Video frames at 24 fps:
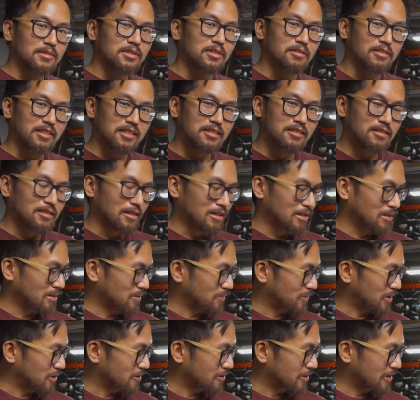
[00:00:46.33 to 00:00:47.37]
So let's
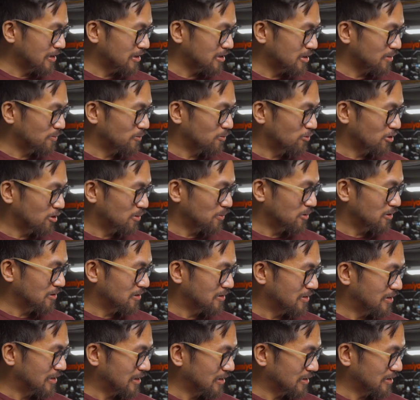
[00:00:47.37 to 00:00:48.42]
start by looking at some normal
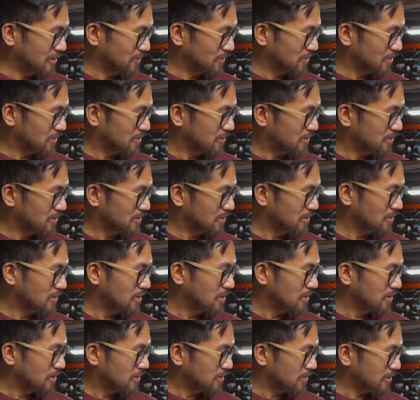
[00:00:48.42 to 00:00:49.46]
negatives.
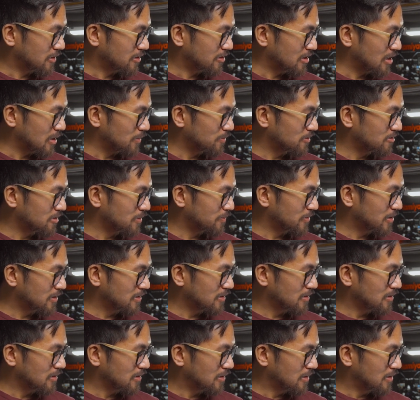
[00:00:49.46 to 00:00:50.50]
This top strip
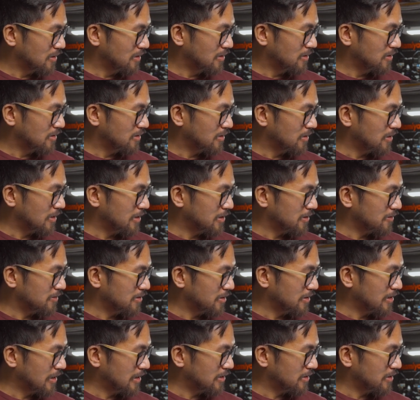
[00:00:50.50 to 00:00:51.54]
here, as you can
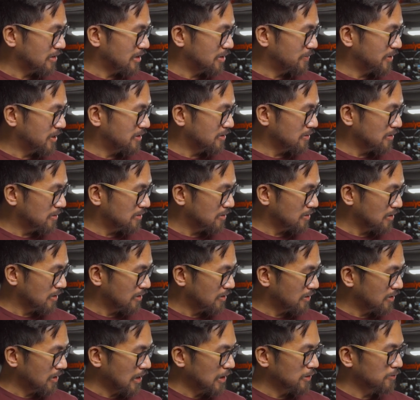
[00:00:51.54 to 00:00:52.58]
see, has images,
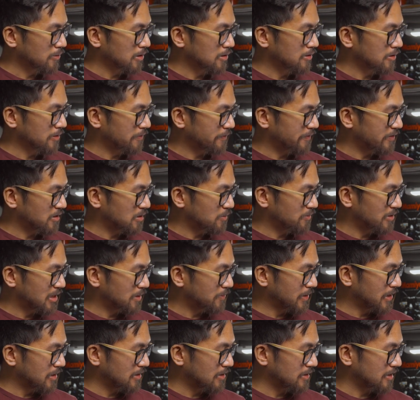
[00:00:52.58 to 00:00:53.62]
as well as the film
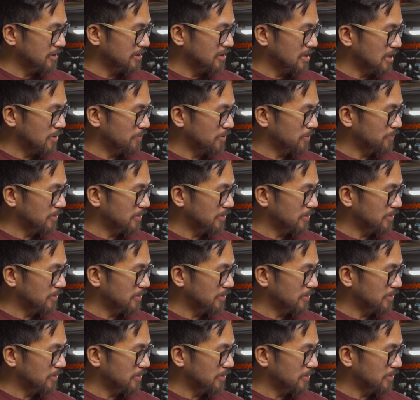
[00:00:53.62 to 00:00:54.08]
rebate on the top and